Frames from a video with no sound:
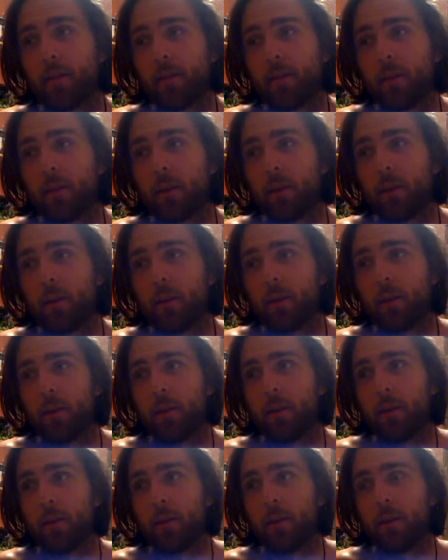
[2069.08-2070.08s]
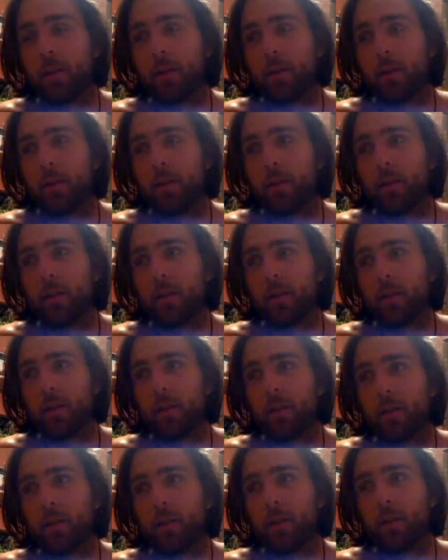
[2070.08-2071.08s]
so,
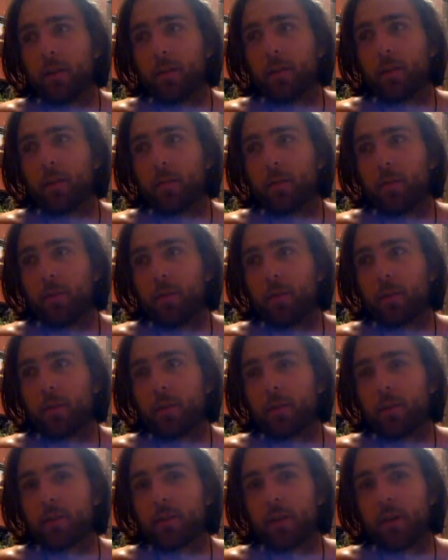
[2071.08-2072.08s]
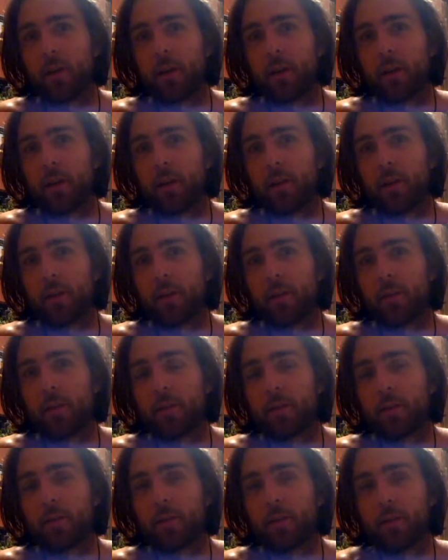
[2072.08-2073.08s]
there's some cool things going on.
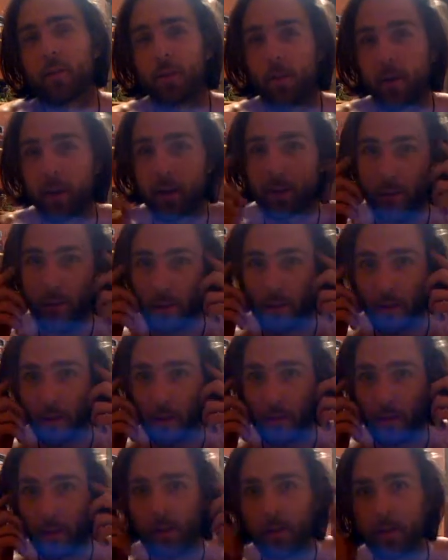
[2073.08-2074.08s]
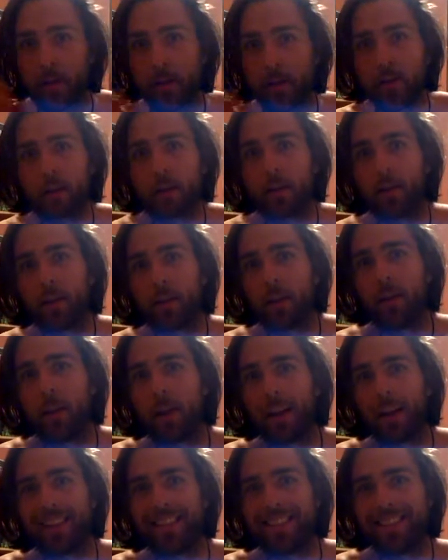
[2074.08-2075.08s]
There's some cool ideas up in here.
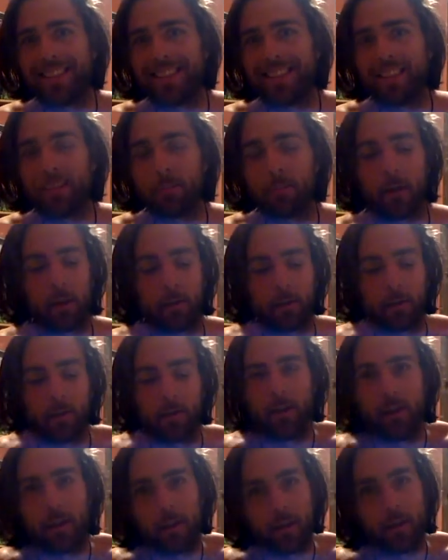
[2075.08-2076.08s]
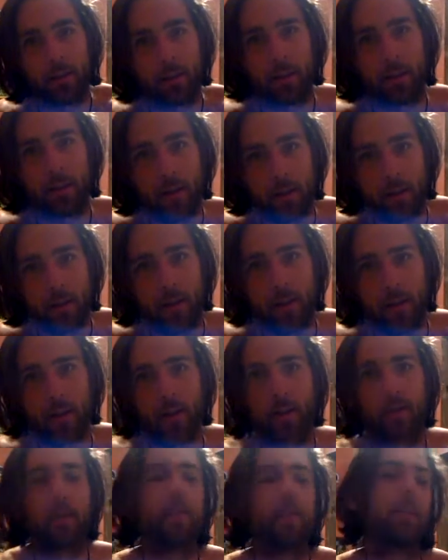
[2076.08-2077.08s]
I just need some help getting them into
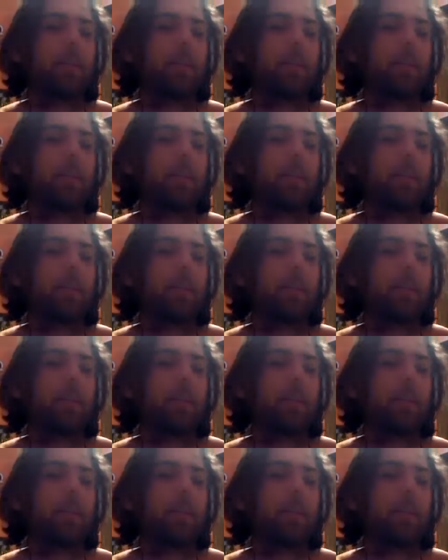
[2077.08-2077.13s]
here,